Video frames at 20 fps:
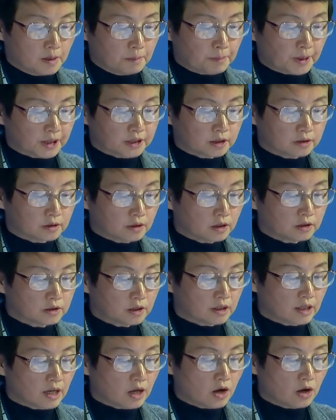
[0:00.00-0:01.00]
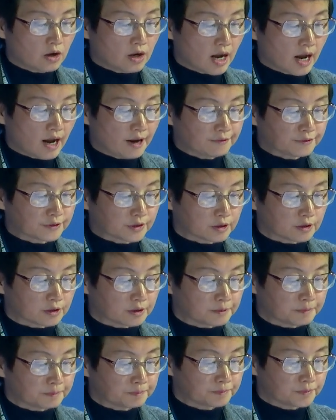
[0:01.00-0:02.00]
But not long after,
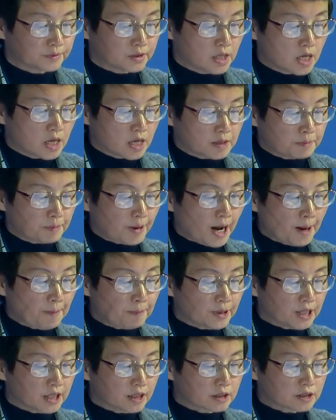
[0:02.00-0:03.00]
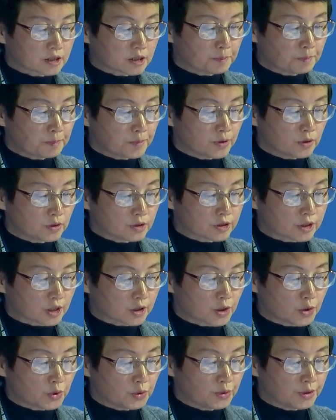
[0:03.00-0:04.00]
public
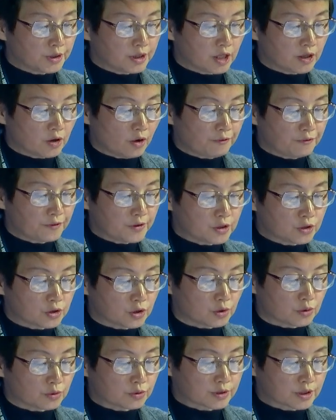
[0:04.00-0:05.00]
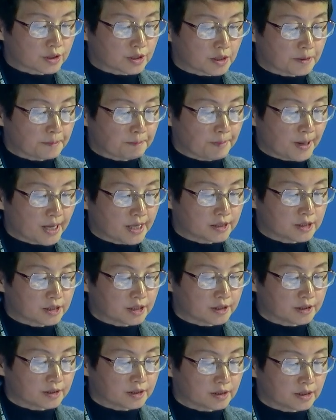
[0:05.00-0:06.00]
security officials in
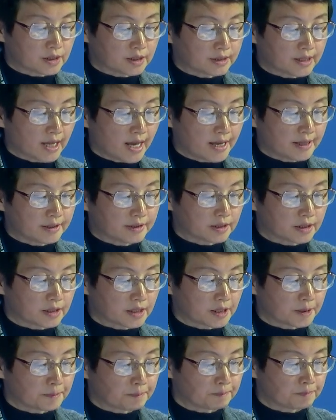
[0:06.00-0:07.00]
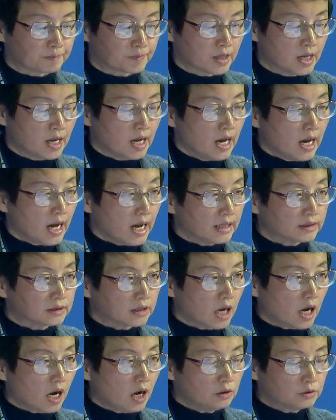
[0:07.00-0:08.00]
Beijing detained him and
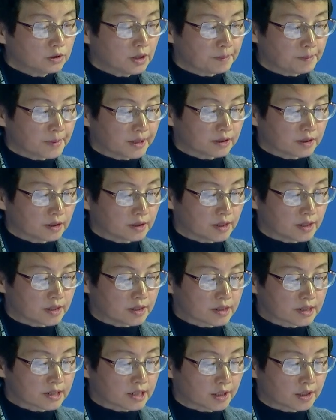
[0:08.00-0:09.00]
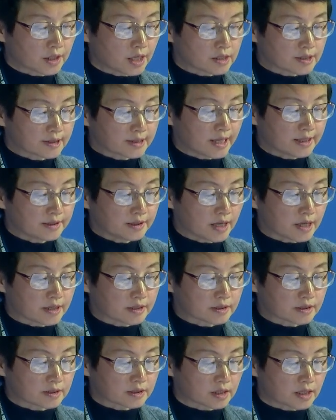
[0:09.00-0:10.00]
ultimately
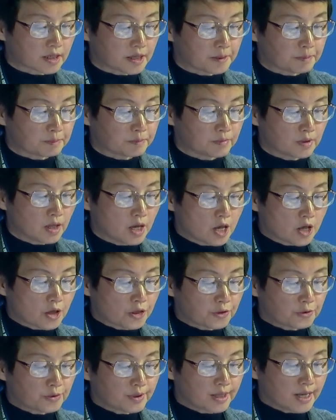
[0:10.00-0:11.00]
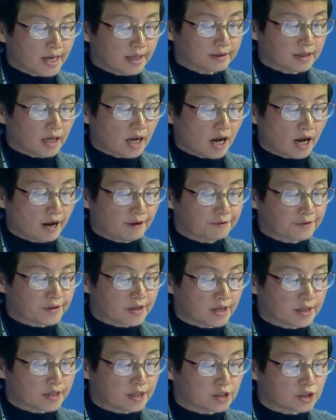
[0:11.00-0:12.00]
sentenced him three and a half
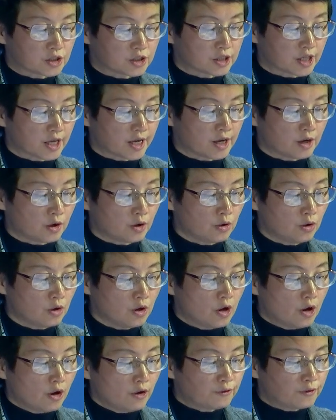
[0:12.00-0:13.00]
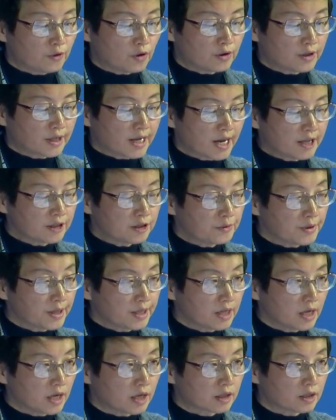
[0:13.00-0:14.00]
years in jail for
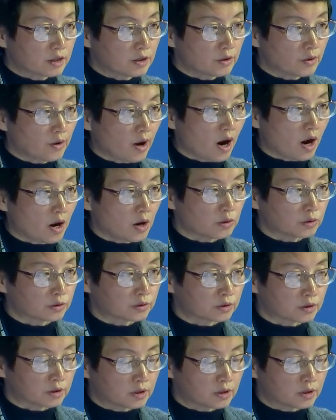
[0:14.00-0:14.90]
gathering a crowd